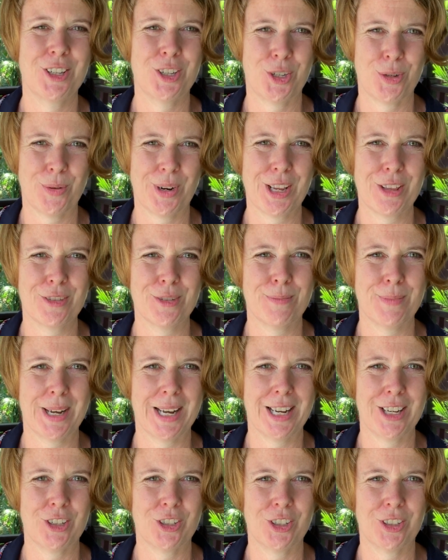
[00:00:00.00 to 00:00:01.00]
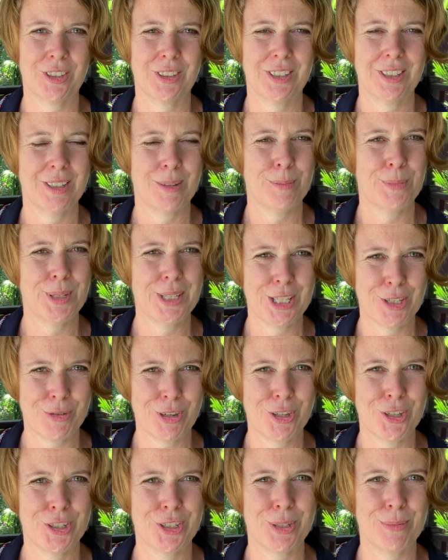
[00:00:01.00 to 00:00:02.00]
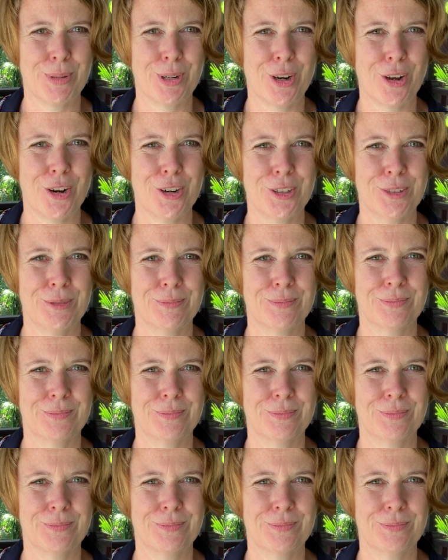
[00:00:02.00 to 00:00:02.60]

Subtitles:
20th of March. Please register below.